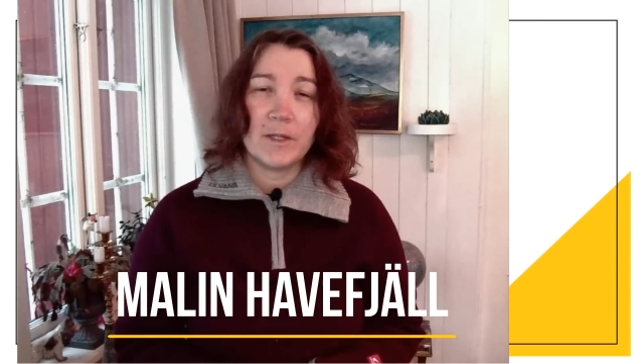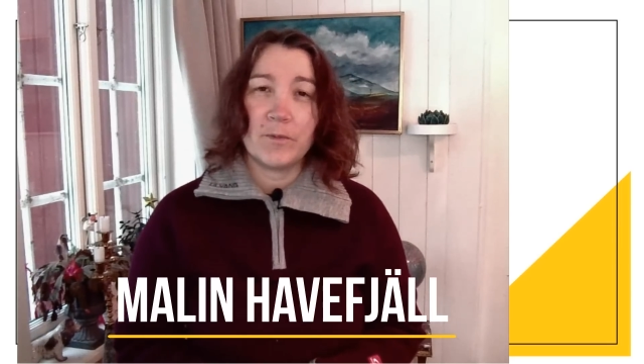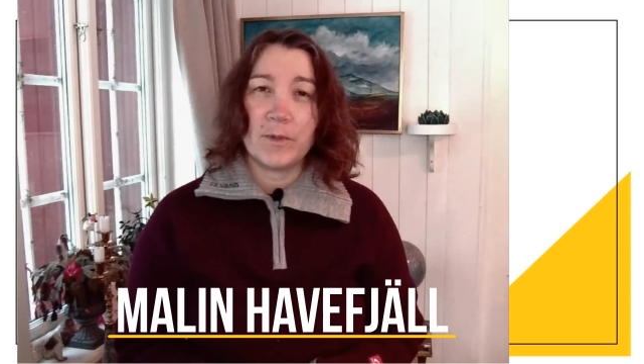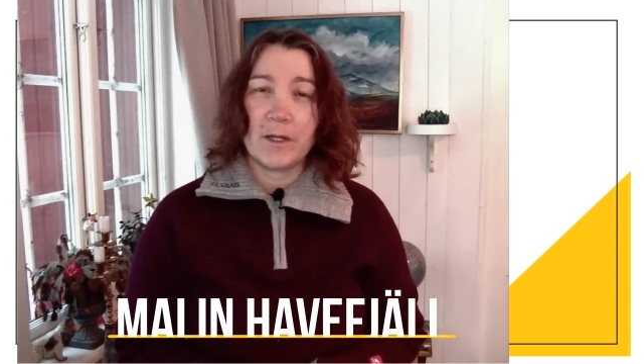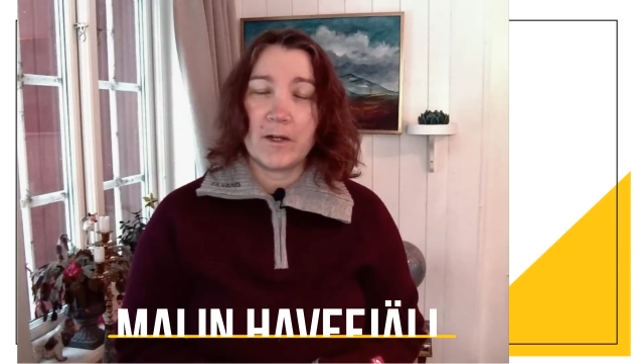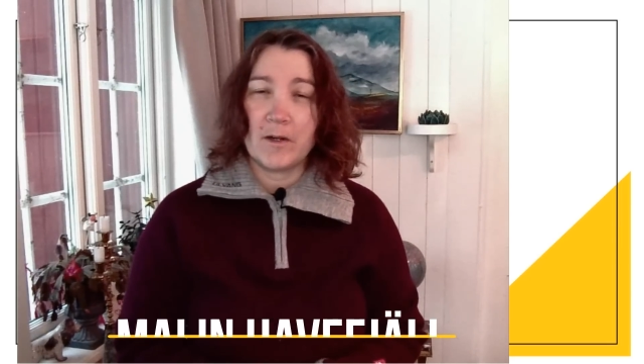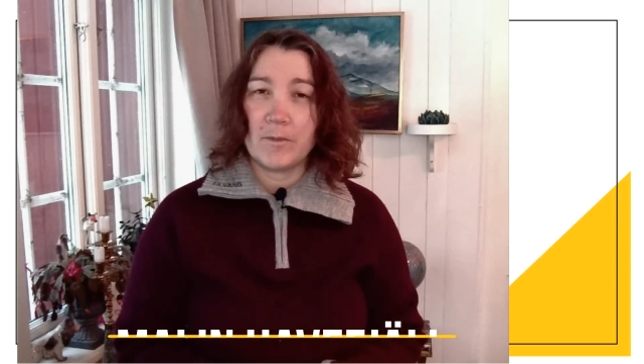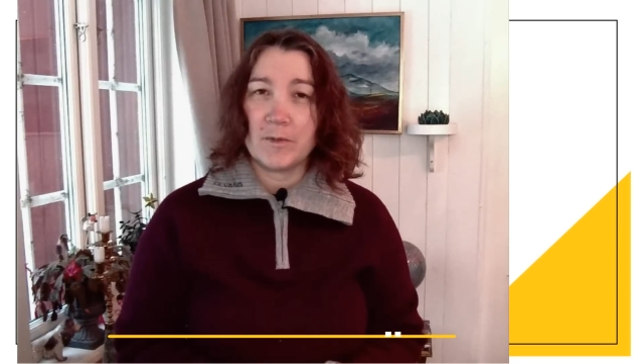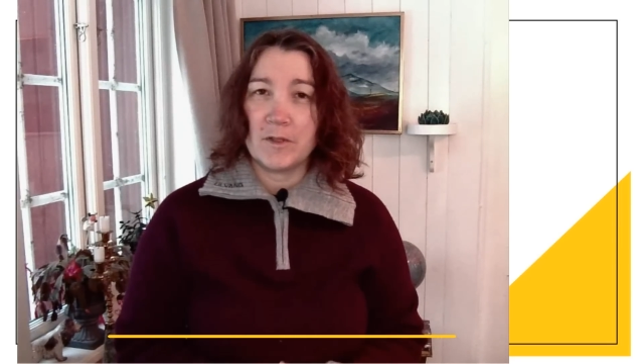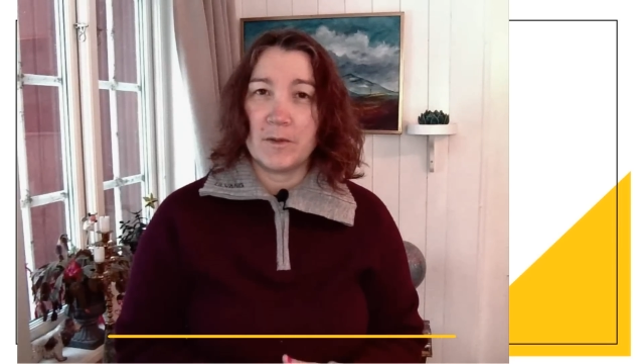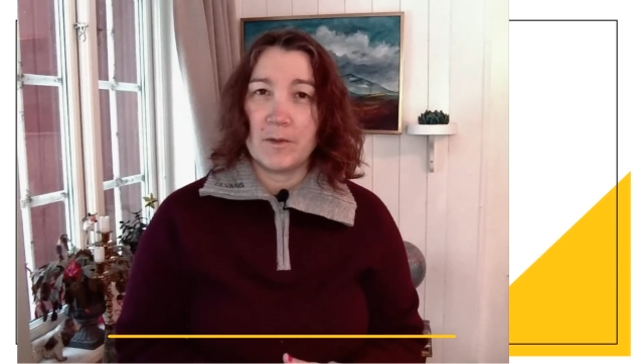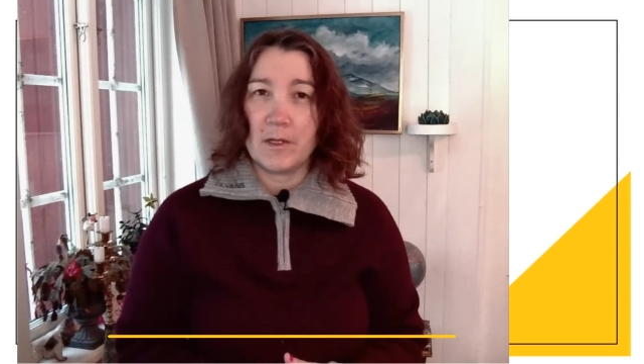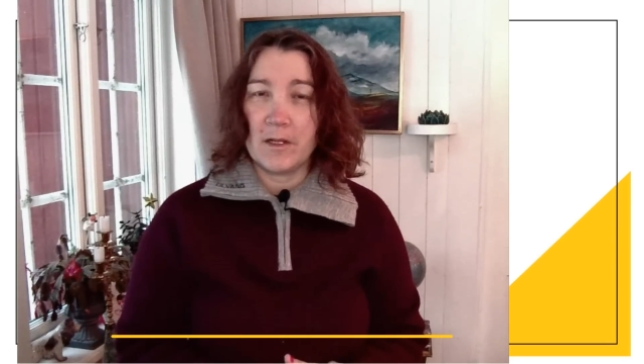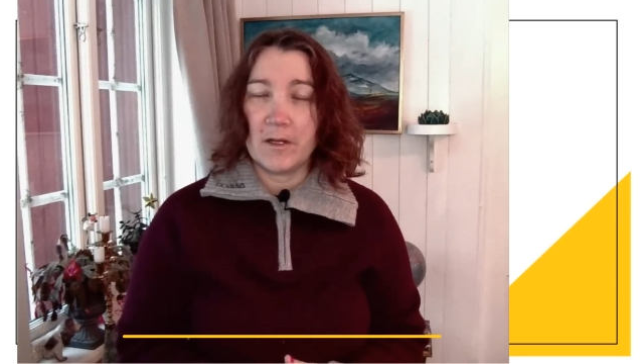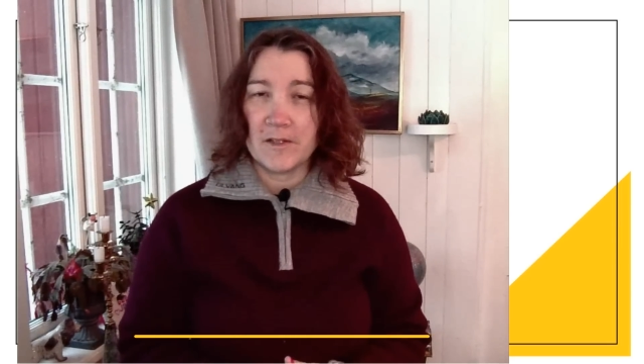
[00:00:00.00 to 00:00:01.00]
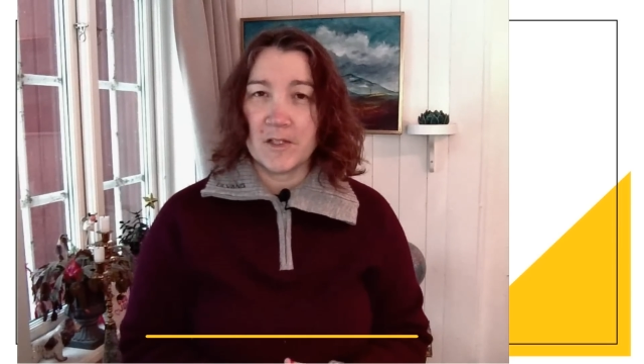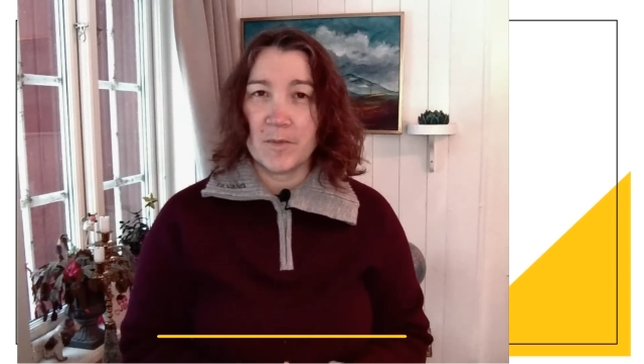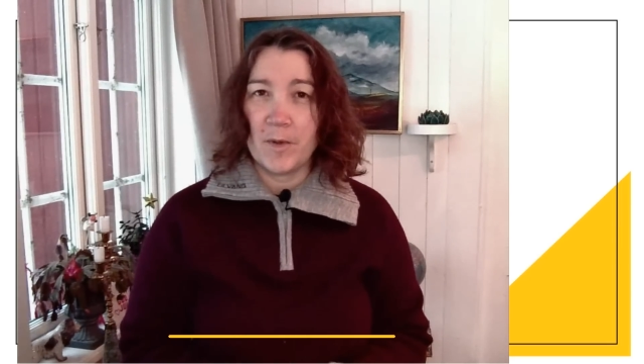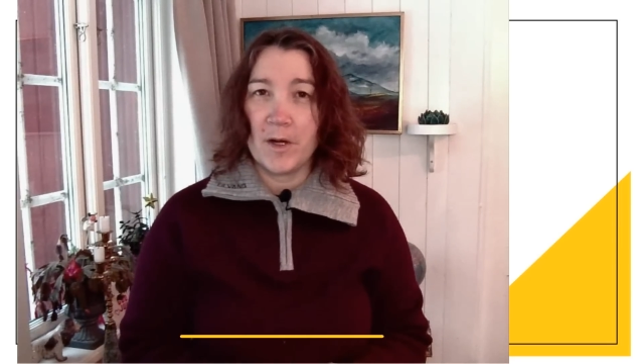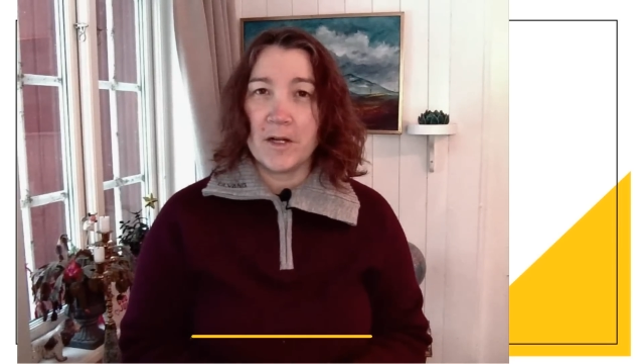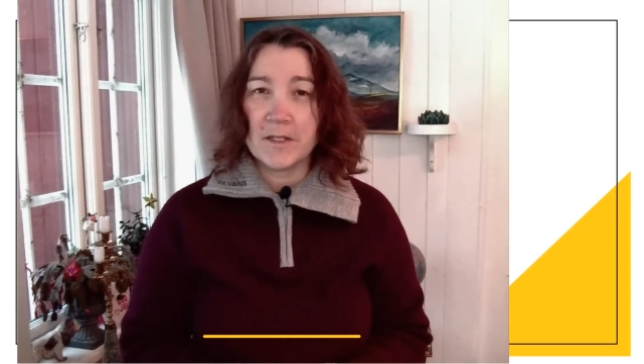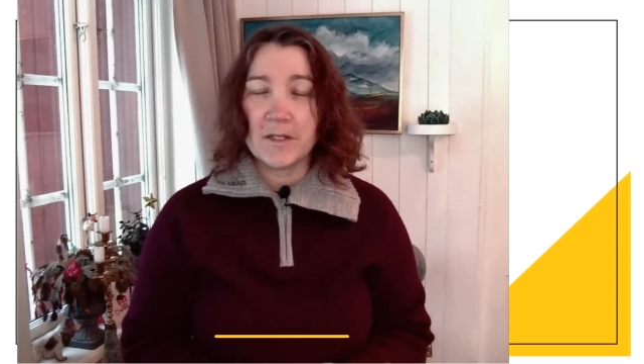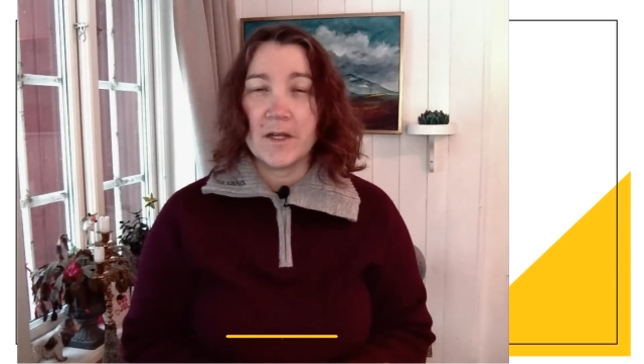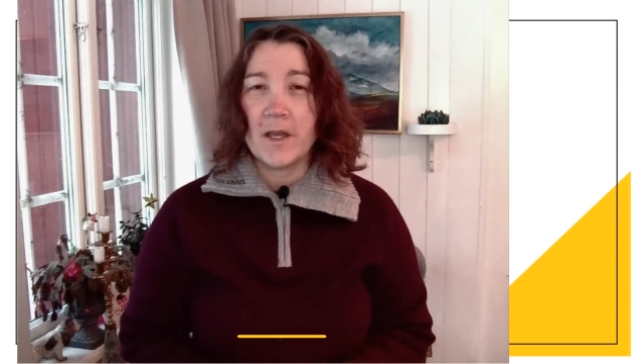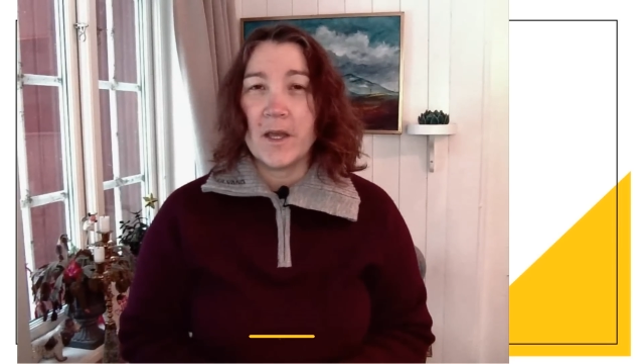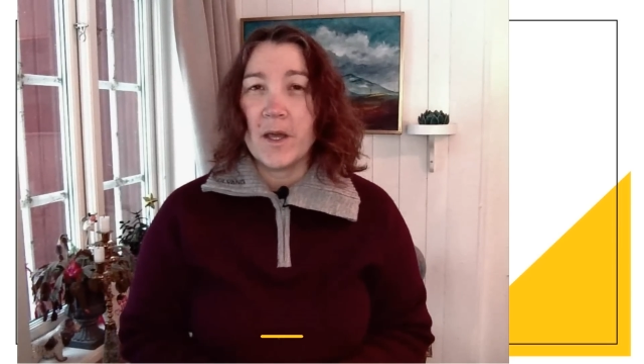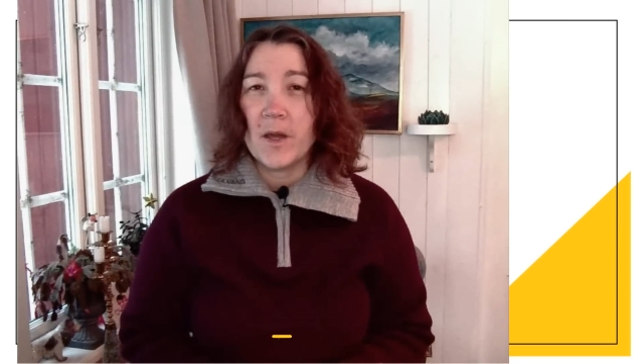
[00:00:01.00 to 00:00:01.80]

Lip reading: and we have come to the last part,